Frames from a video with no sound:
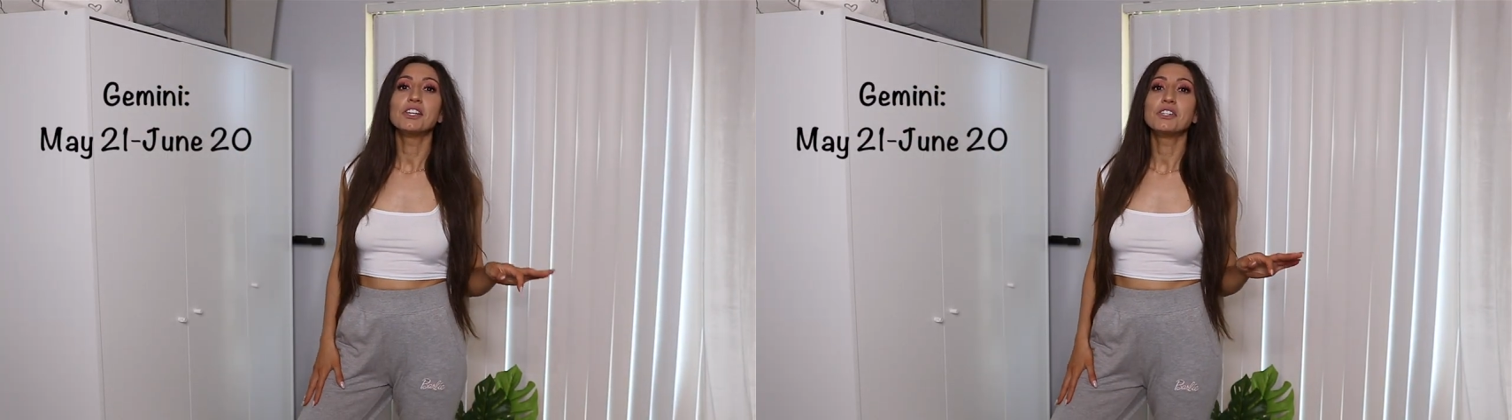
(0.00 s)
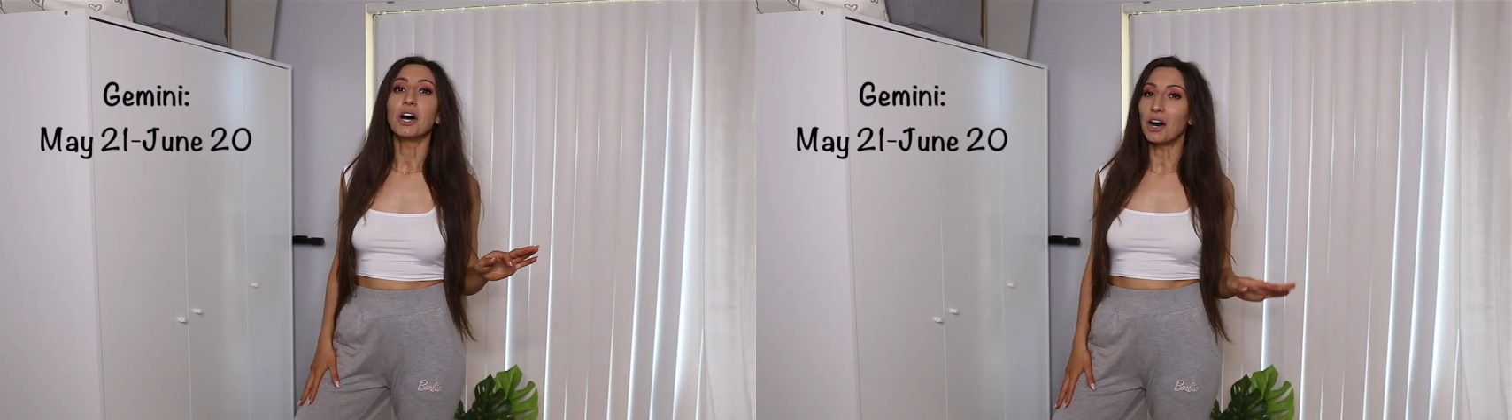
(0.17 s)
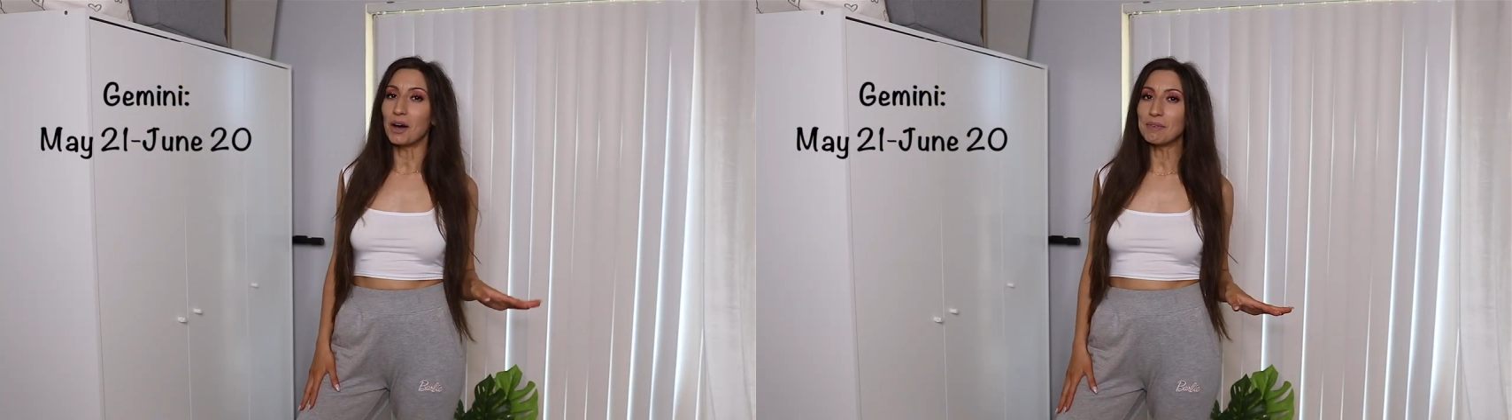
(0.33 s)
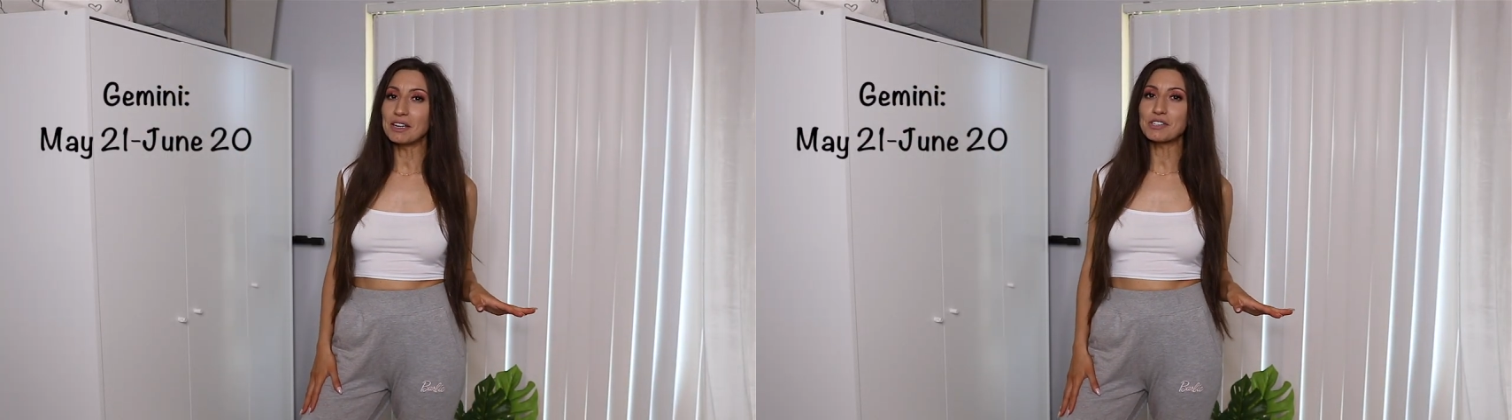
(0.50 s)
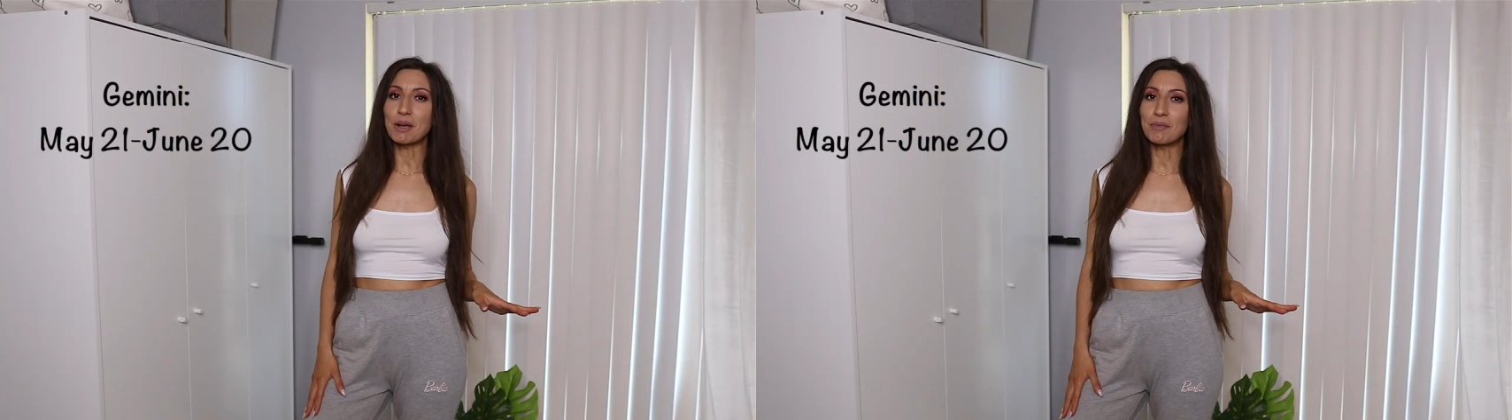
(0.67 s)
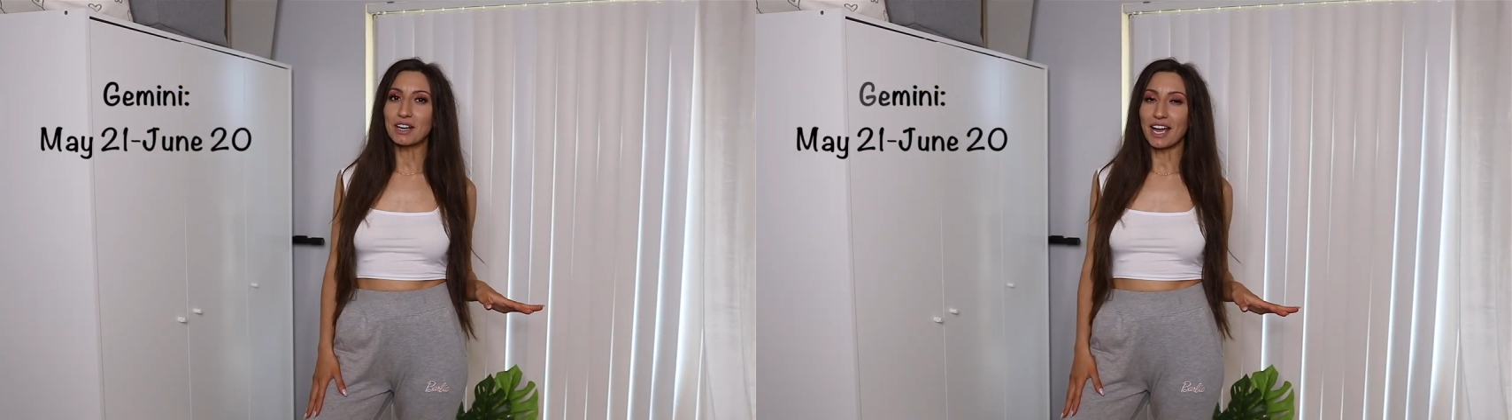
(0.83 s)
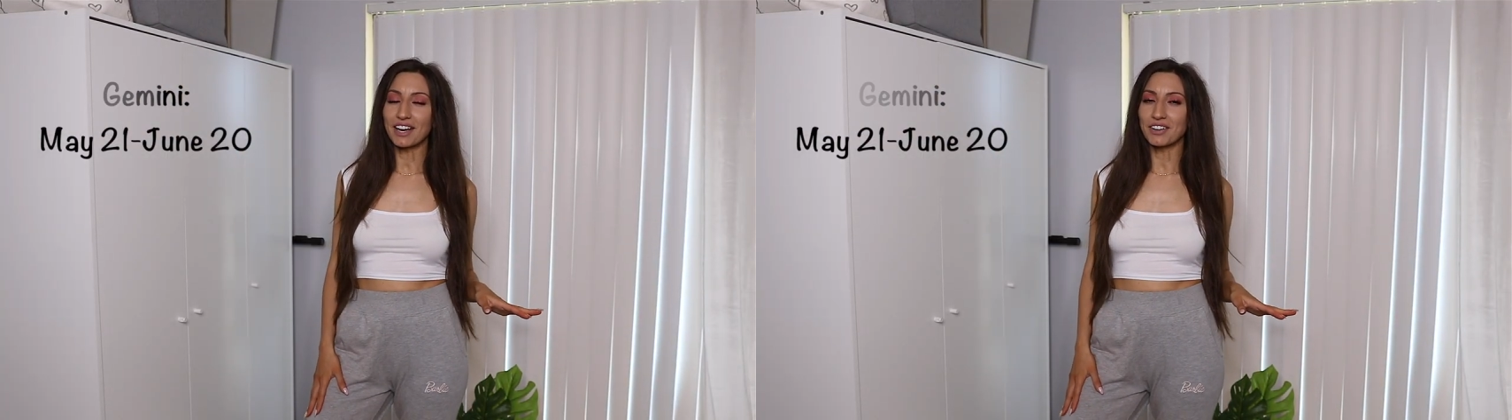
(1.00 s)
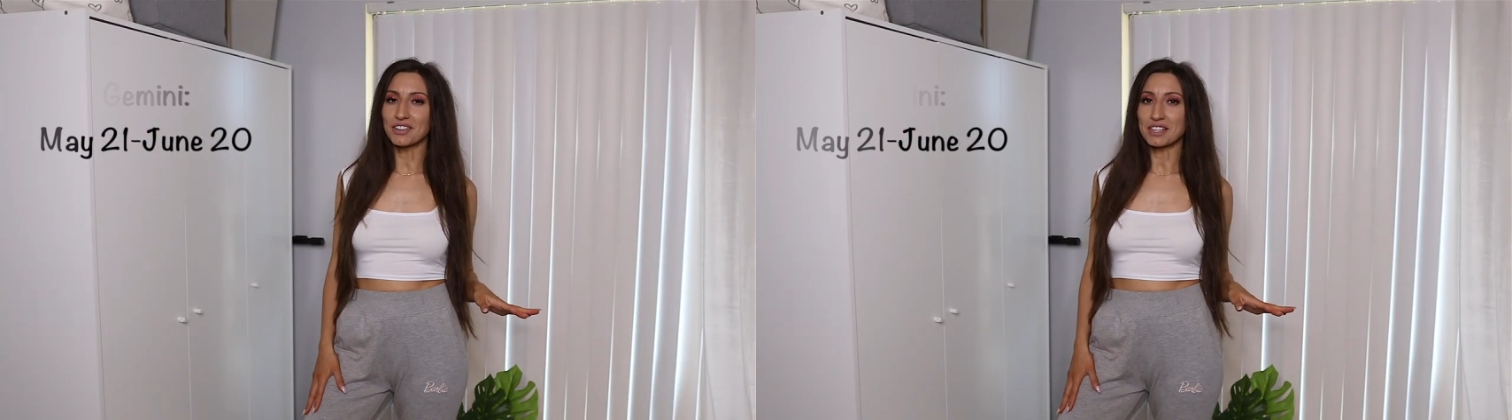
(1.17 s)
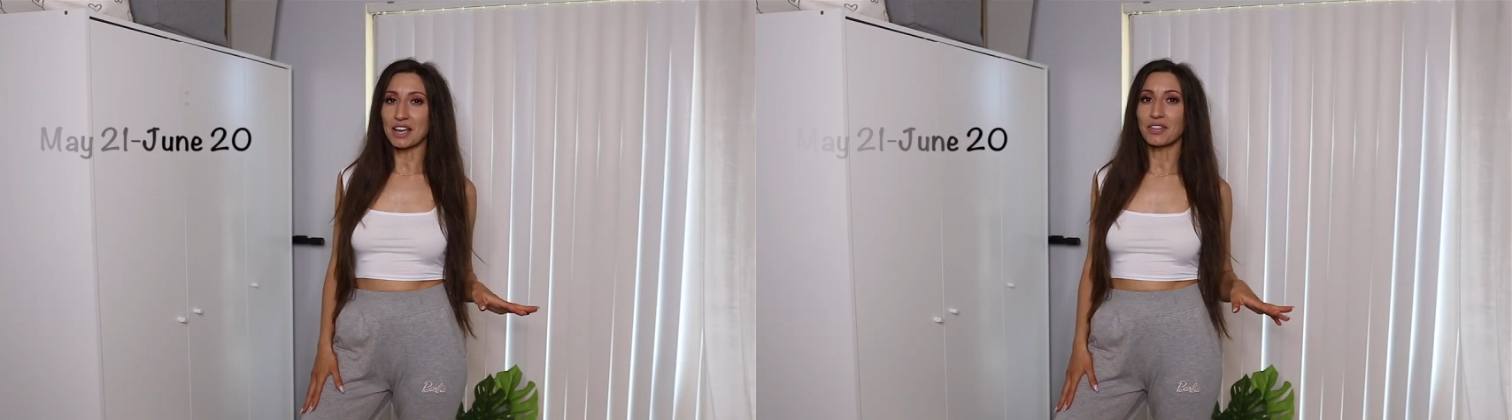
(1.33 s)
To all my Gemini
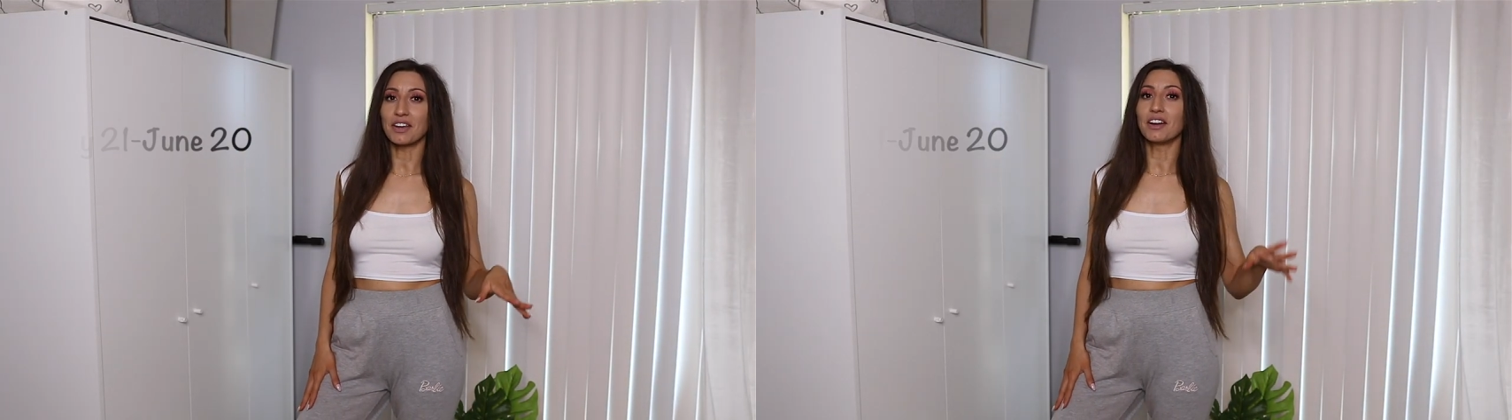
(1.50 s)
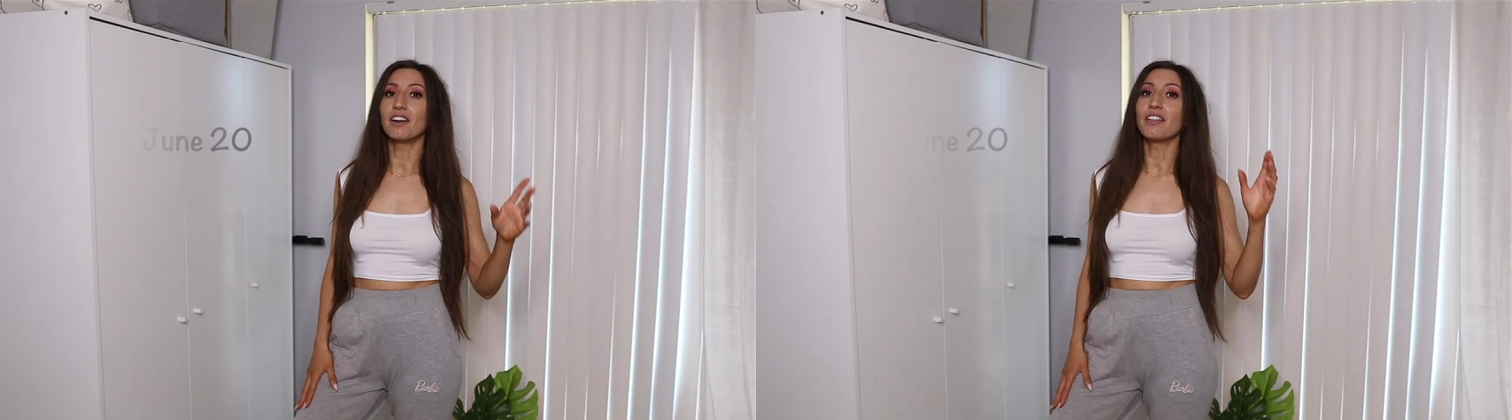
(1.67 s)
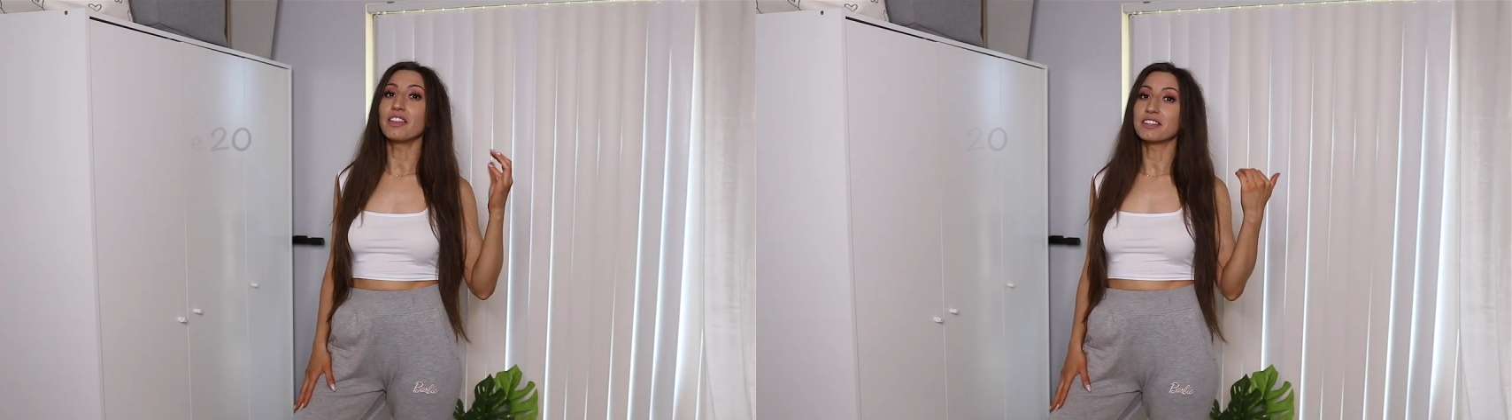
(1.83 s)
girls out there,